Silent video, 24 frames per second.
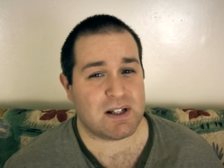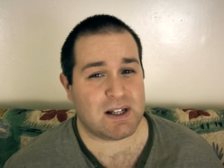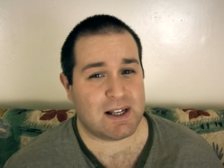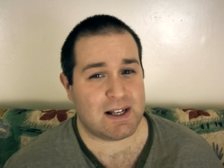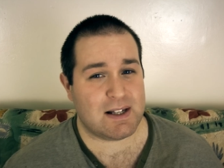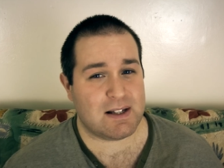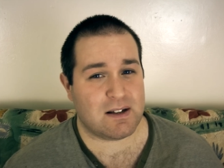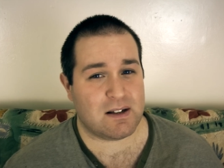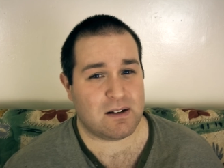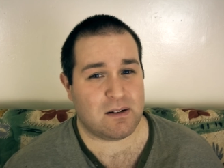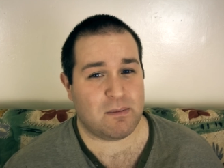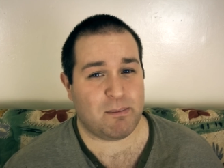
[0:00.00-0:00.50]

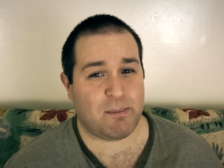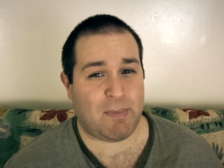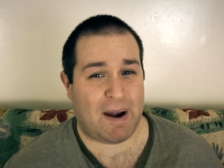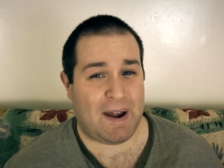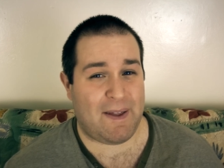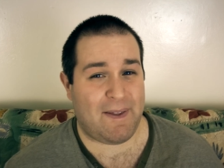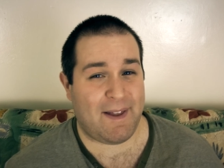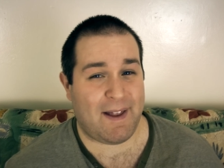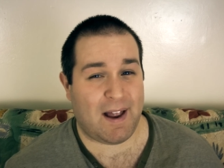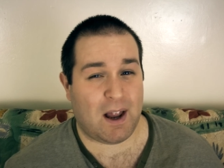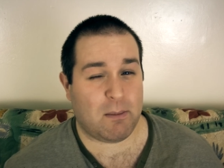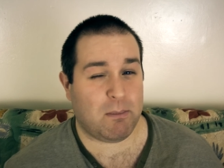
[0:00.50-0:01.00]
season.
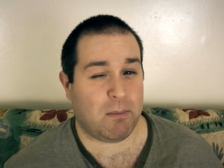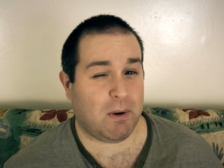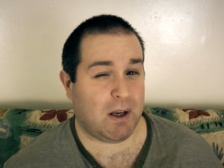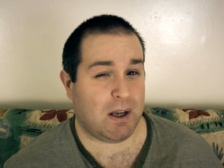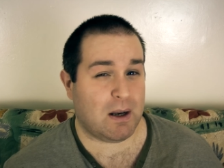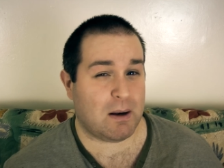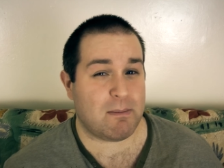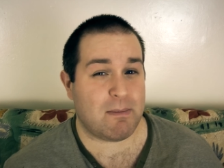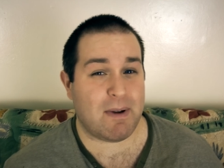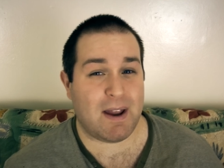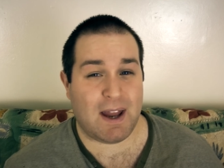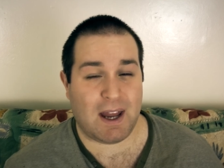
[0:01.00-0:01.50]
By that I mean
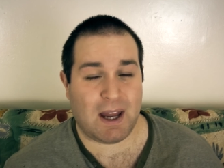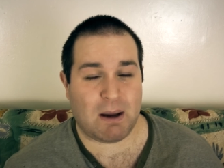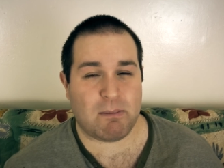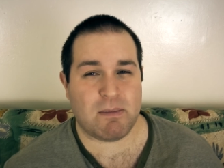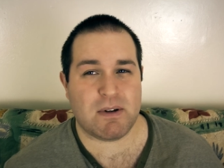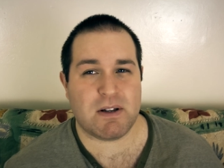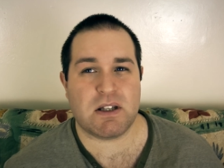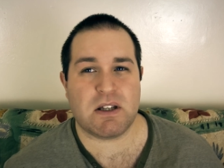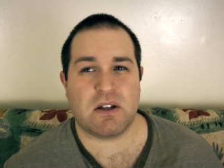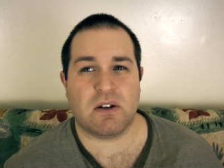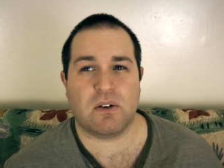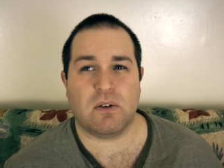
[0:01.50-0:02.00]
I'm
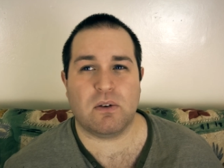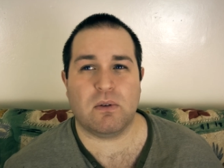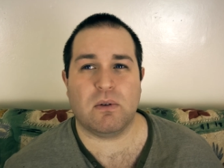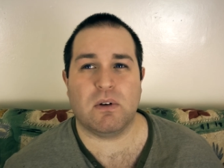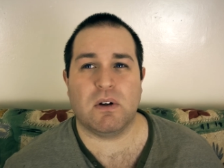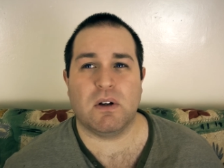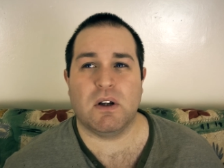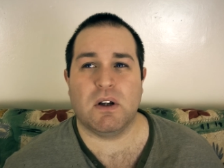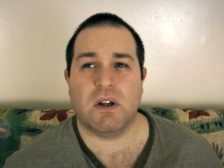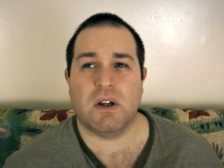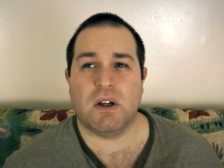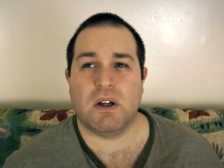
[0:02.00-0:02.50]
aiming to
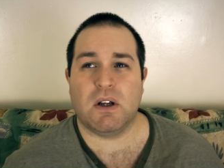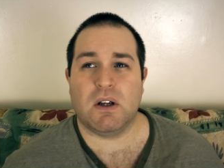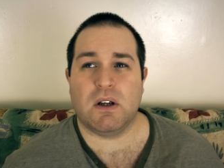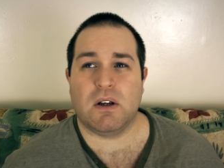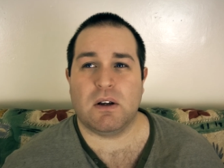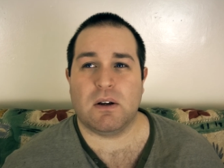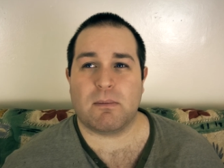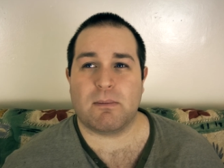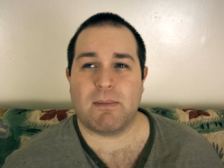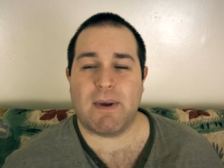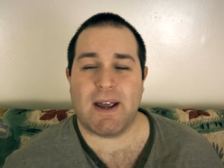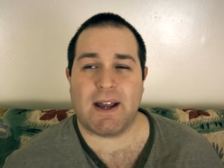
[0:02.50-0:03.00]

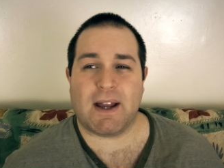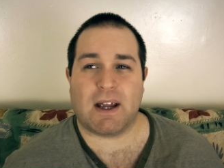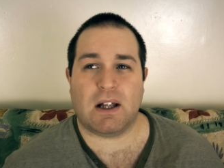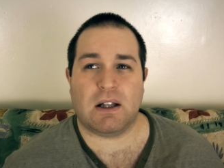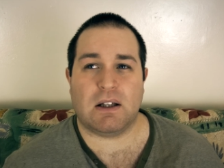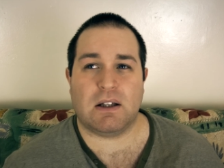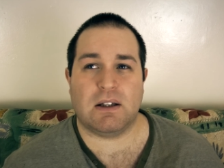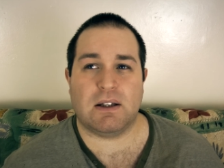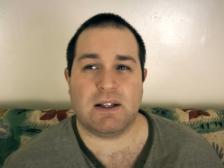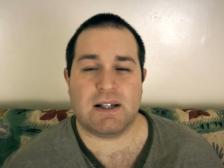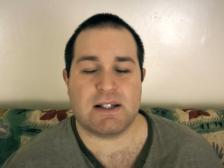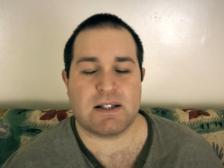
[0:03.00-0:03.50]
make at
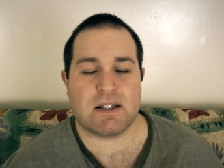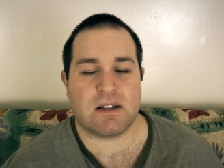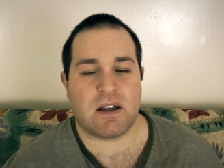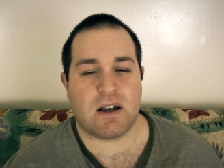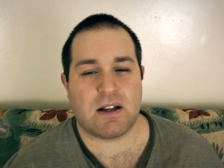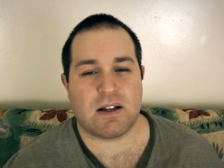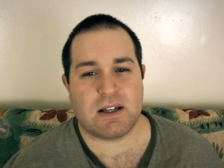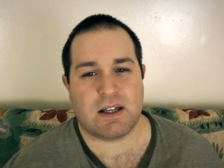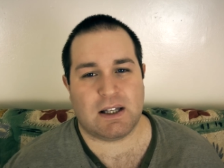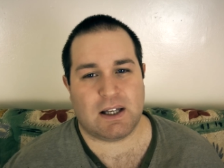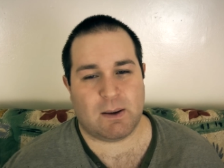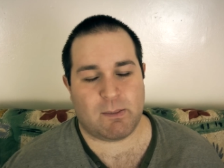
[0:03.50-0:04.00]
least
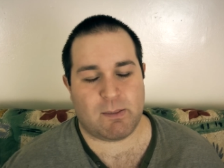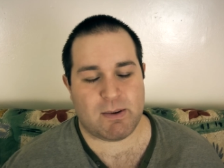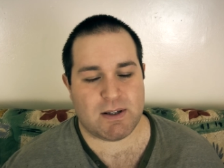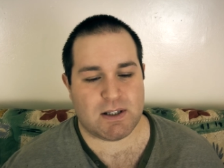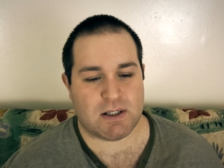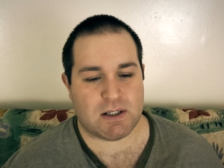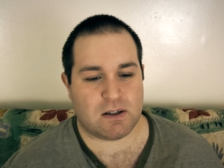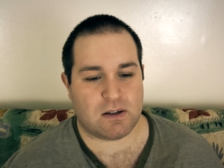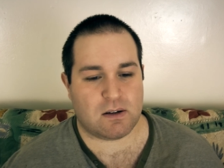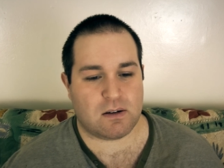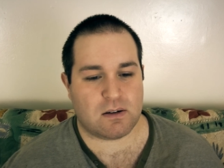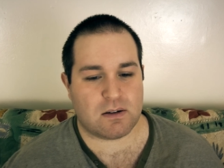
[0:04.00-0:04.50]
13
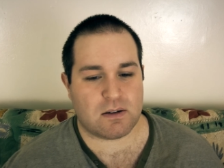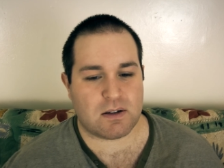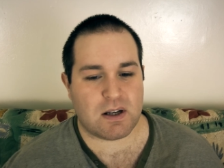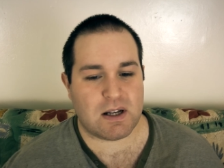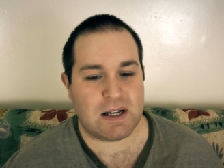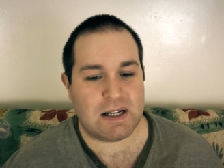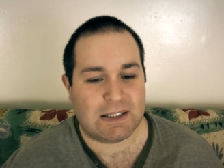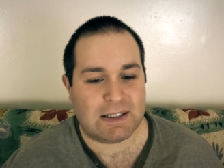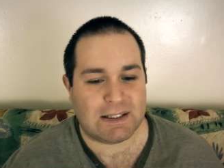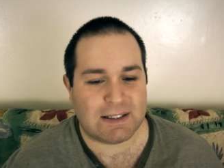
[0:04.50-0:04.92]
episodes.